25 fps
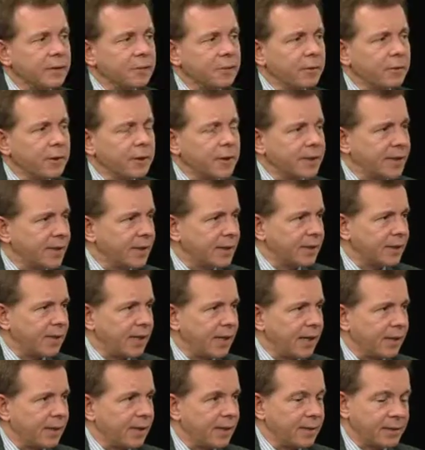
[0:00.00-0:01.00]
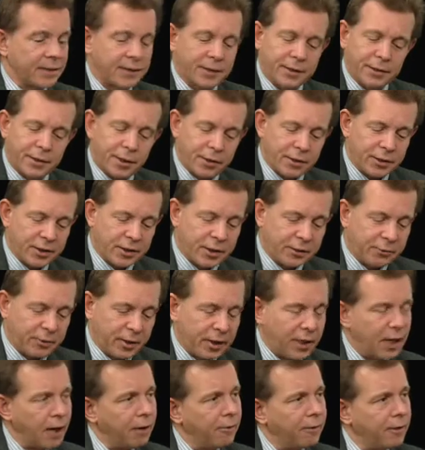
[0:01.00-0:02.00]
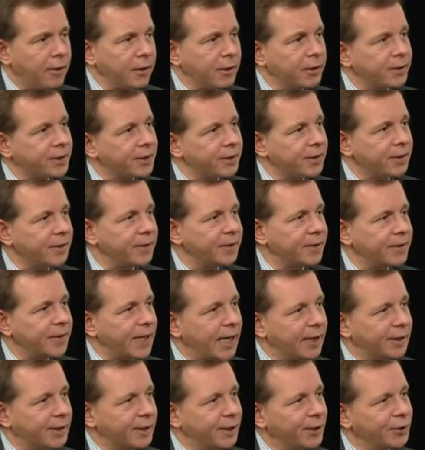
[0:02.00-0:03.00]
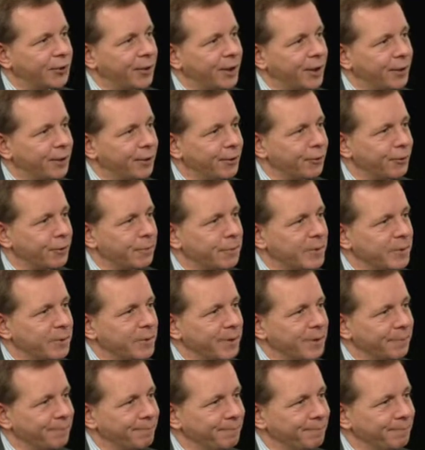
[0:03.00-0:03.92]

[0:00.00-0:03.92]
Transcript: what do you say to that? That's going to encourage the taxi trade in Grimsby.